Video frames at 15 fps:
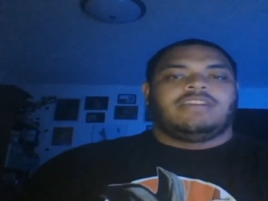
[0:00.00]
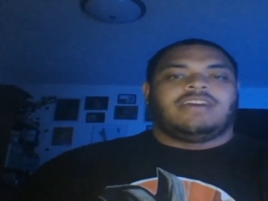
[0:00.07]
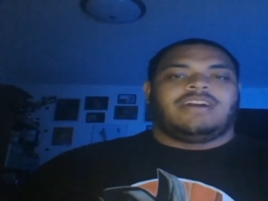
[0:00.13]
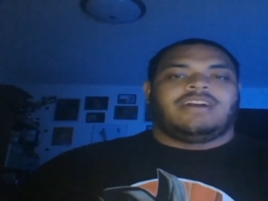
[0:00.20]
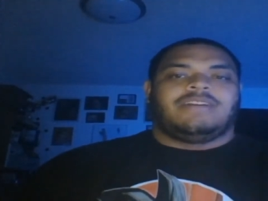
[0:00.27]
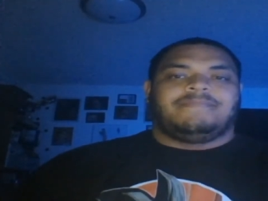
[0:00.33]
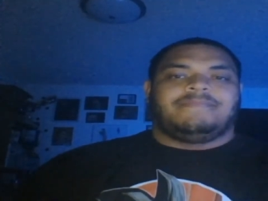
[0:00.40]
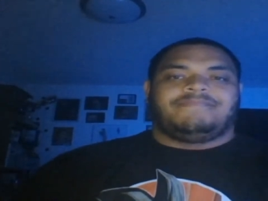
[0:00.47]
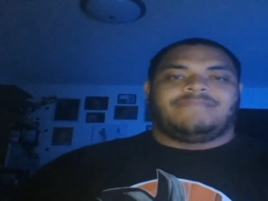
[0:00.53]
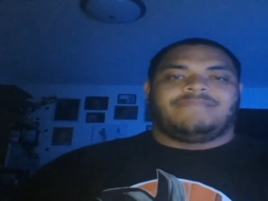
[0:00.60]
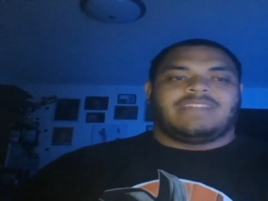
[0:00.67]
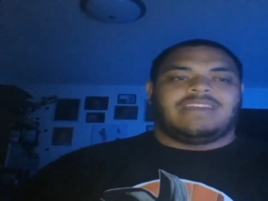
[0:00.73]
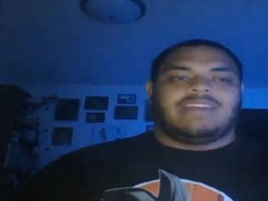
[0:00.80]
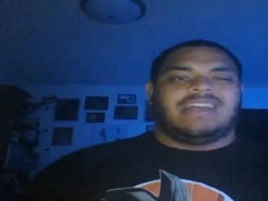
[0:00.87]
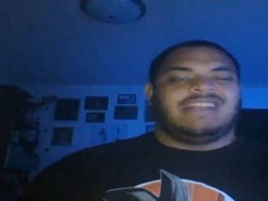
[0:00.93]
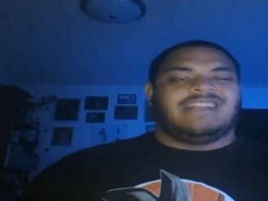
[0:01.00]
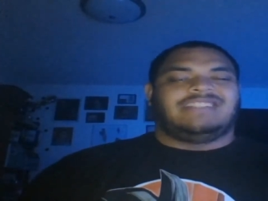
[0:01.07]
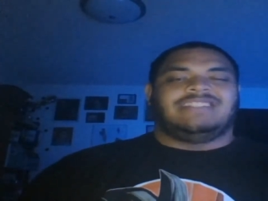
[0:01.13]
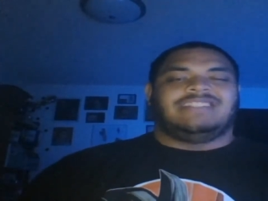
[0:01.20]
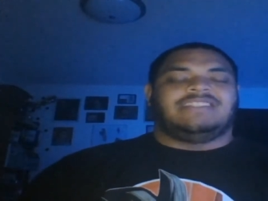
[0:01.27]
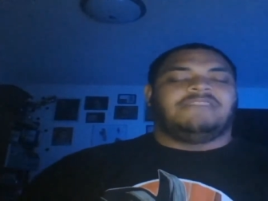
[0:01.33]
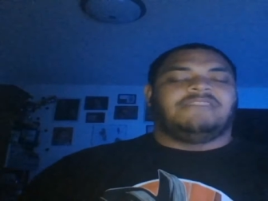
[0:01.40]
Um, I
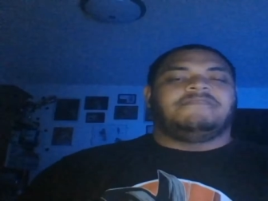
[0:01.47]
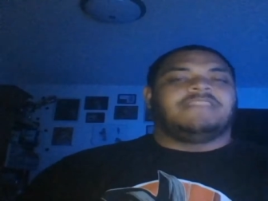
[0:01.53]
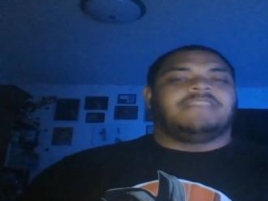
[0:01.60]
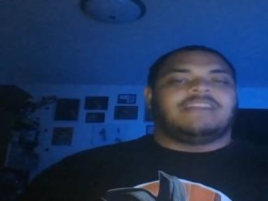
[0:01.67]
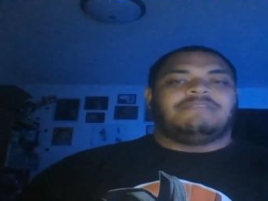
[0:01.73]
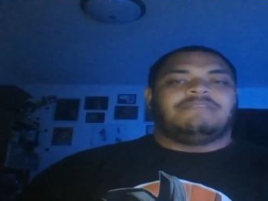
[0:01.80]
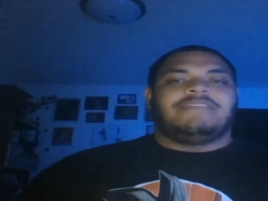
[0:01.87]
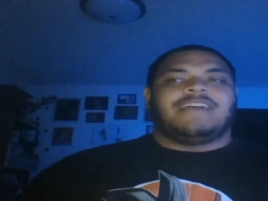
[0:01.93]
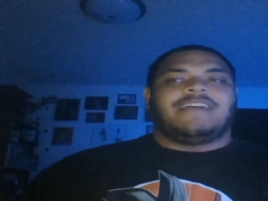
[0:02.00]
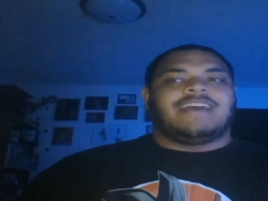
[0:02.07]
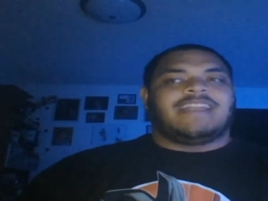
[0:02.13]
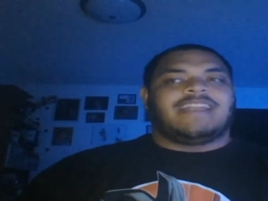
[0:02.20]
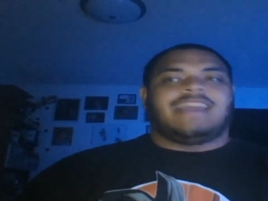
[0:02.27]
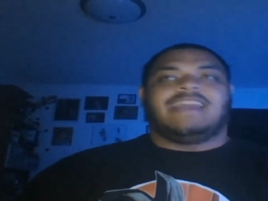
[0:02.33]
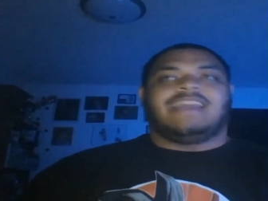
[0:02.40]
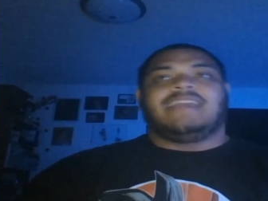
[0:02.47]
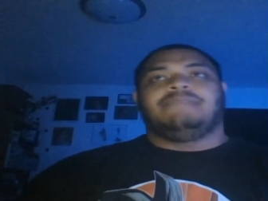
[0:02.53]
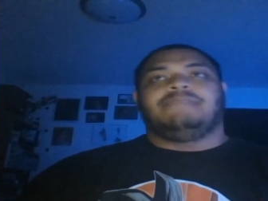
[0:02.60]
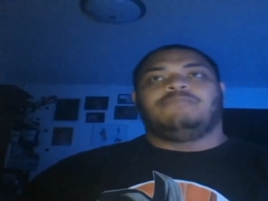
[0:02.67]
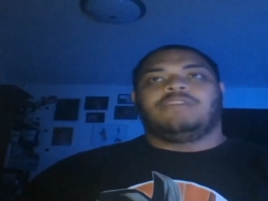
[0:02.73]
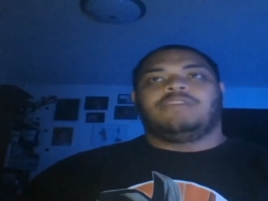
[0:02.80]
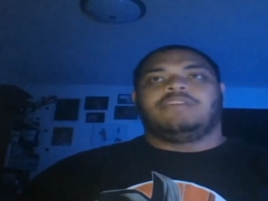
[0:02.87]
just don't feel like we've had a
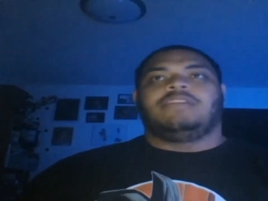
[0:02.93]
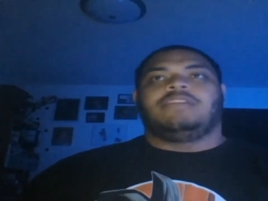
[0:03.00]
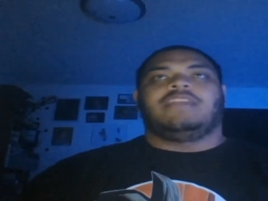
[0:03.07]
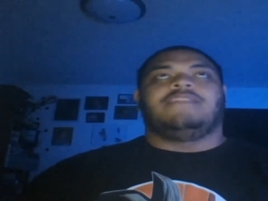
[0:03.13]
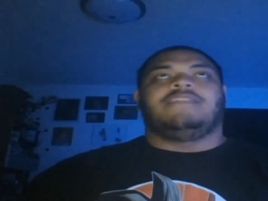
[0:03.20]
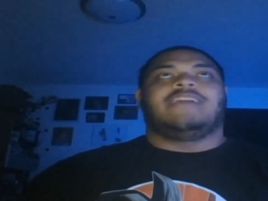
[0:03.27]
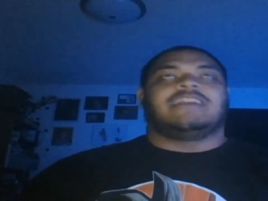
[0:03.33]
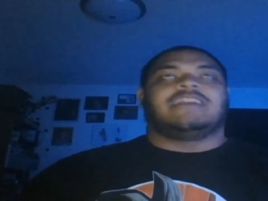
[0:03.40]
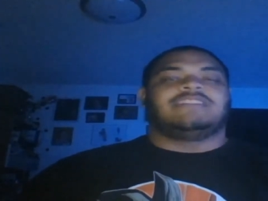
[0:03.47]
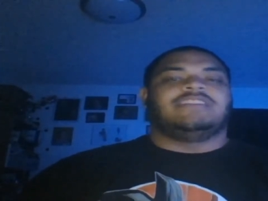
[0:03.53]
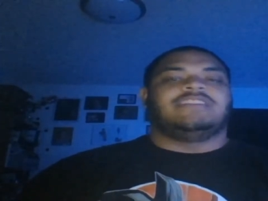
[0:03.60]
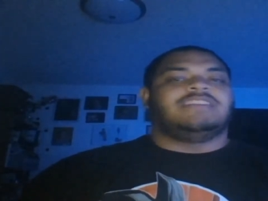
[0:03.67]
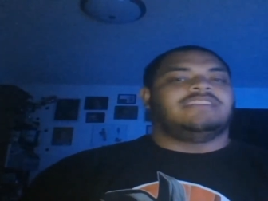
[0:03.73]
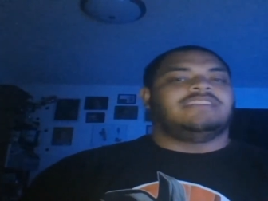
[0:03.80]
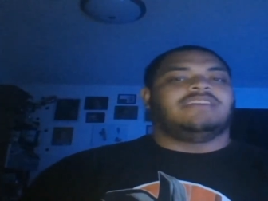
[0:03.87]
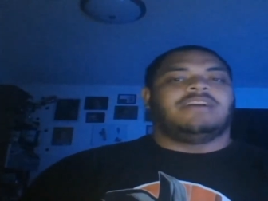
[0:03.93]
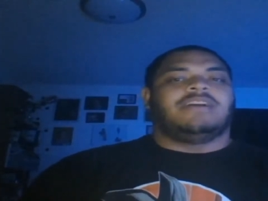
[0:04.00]
game where they've actually,